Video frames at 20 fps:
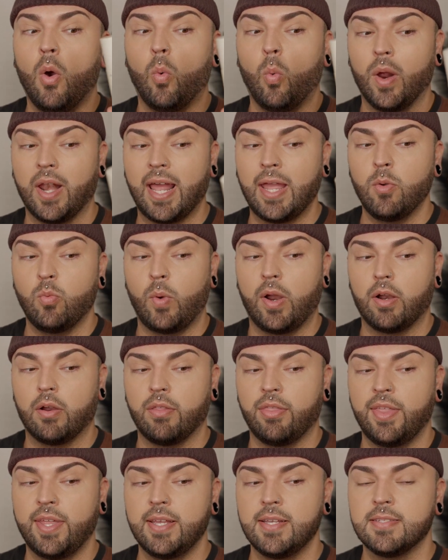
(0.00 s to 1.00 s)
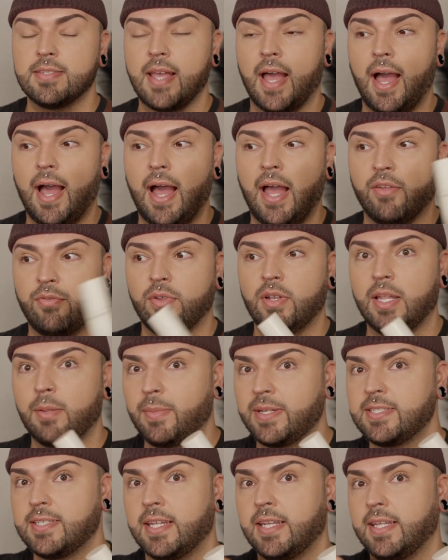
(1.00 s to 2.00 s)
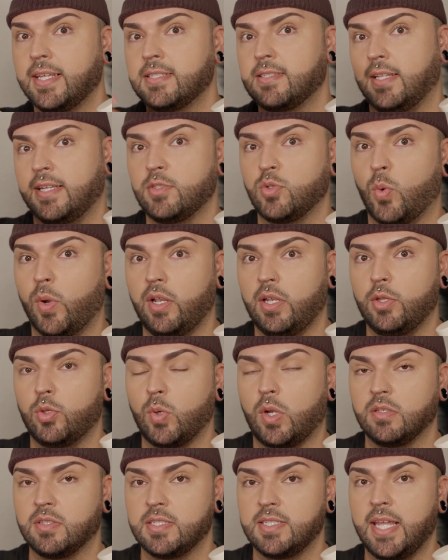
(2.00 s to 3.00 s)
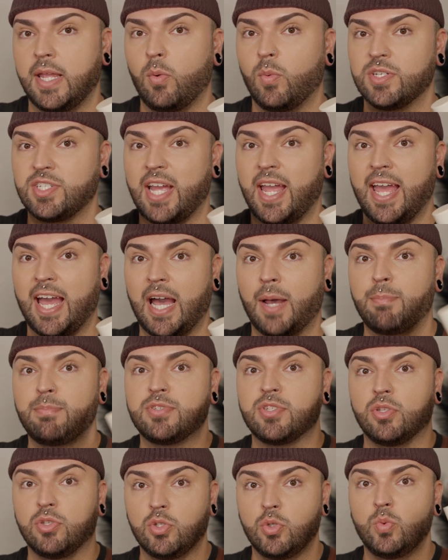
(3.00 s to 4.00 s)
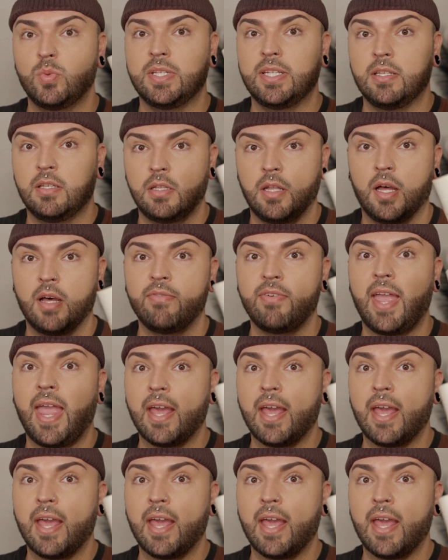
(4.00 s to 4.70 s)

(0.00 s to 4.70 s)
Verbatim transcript: When I wear this, I feel like my skin gets less oily throughout the day, which I absolutely love.